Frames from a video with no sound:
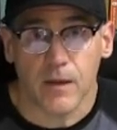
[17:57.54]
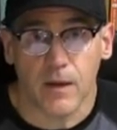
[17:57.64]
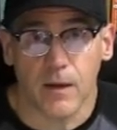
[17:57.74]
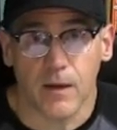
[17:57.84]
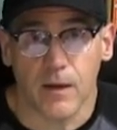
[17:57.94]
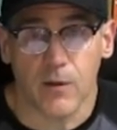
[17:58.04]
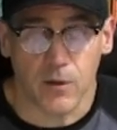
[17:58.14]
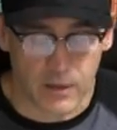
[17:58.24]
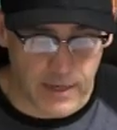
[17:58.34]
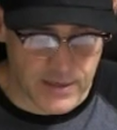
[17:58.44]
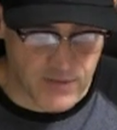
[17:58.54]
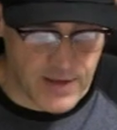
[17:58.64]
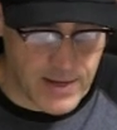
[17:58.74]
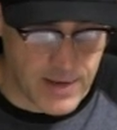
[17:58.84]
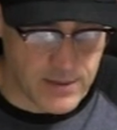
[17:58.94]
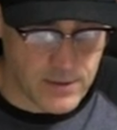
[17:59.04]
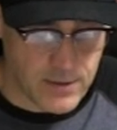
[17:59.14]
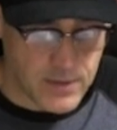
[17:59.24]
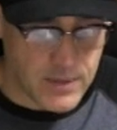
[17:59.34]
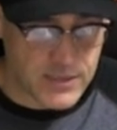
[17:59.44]
like that.
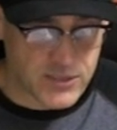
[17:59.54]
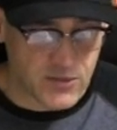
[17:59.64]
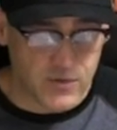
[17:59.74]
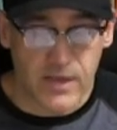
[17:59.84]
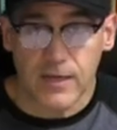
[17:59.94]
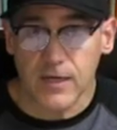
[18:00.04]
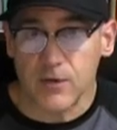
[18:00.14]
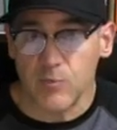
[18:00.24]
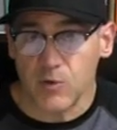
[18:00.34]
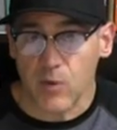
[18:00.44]
And so they need to be